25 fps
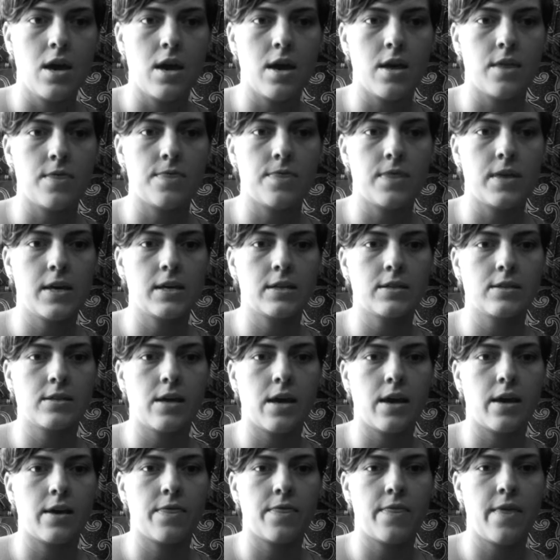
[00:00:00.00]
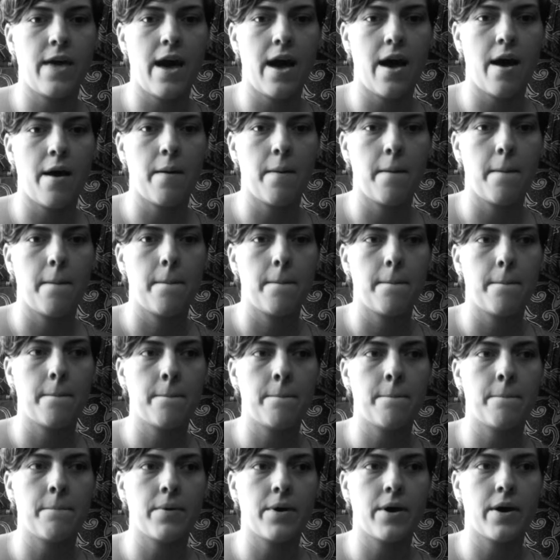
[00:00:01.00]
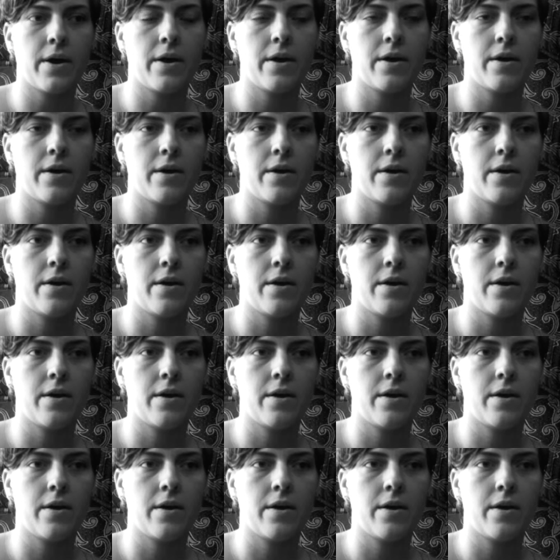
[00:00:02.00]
and things like that. But